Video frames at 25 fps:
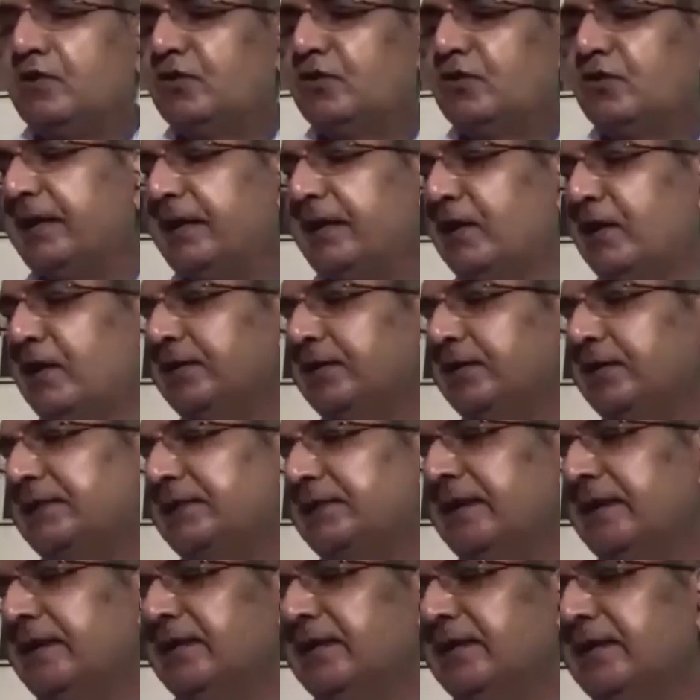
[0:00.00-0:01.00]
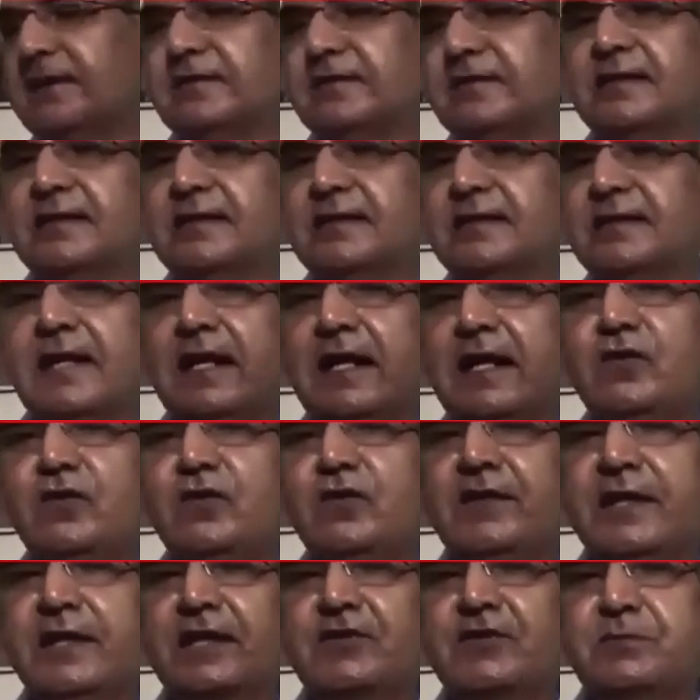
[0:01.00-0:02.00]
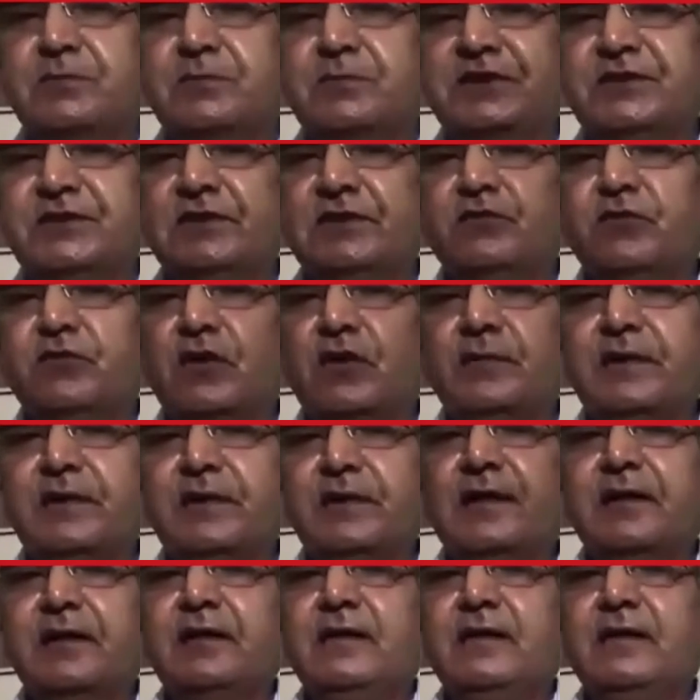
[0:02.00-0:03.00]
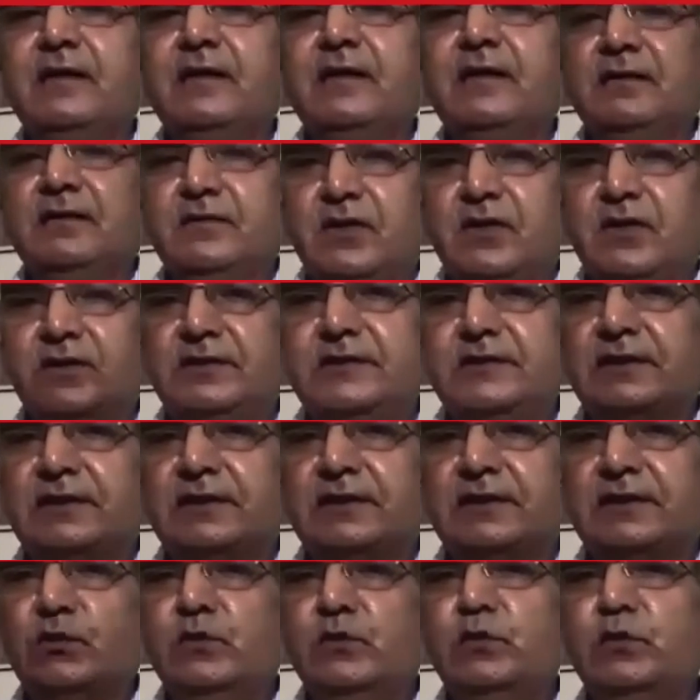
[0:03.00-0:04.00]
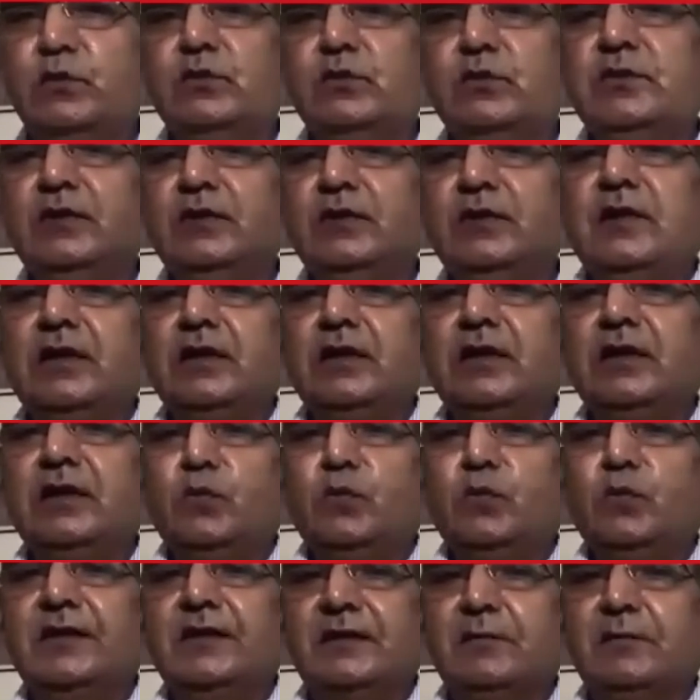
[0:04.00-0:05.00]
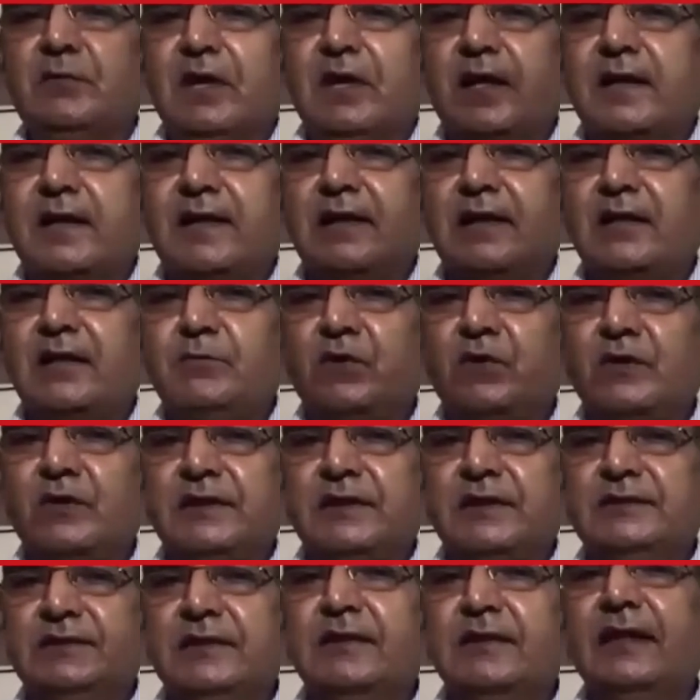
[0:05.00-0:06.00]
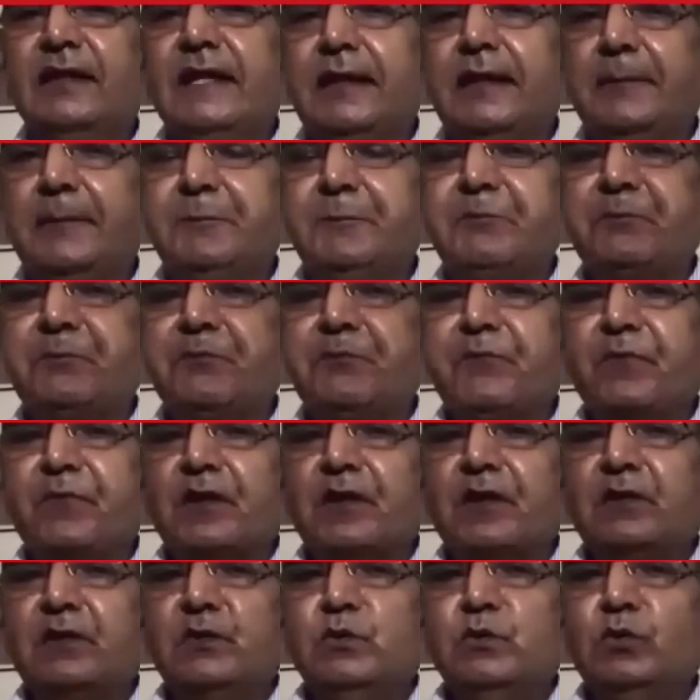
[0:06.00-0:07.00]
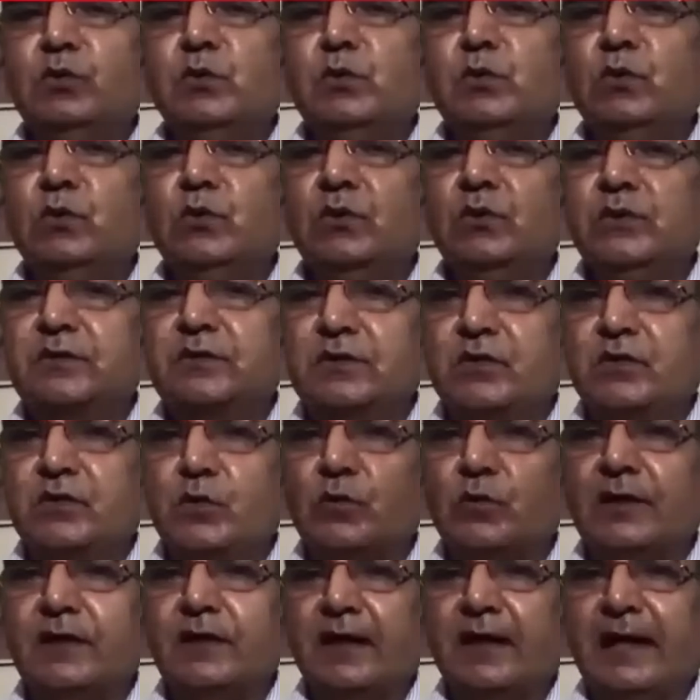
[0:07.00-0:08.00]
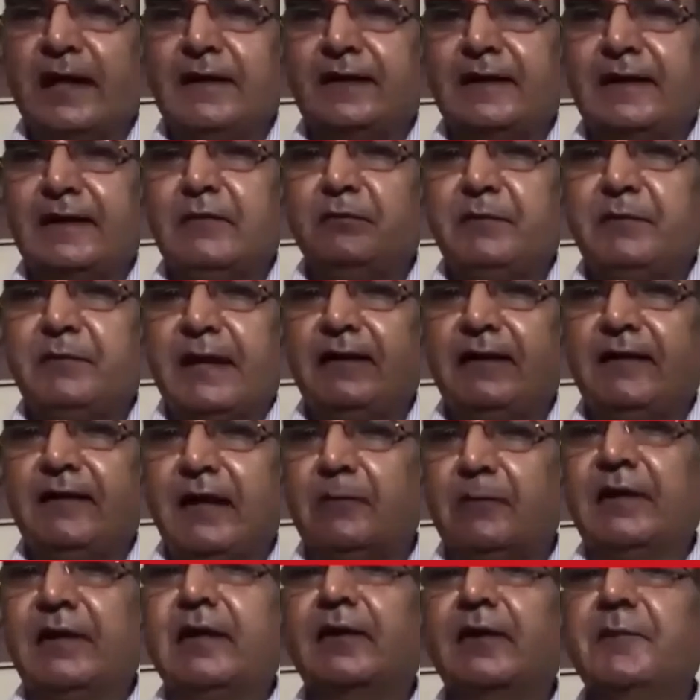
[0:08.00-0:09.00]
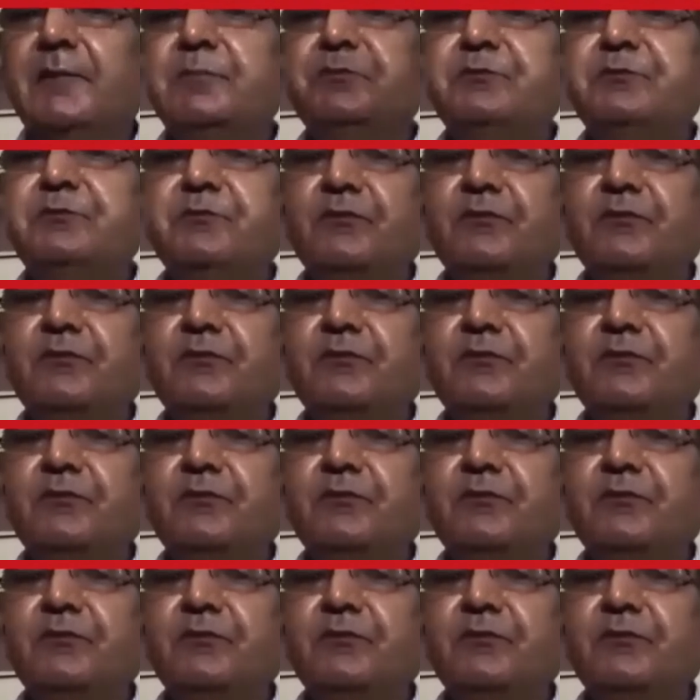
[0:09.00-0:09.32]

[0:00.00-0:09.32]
So that was the kind of a expression from a doctor who was embarking upon a journey to COVID-19 pandemic.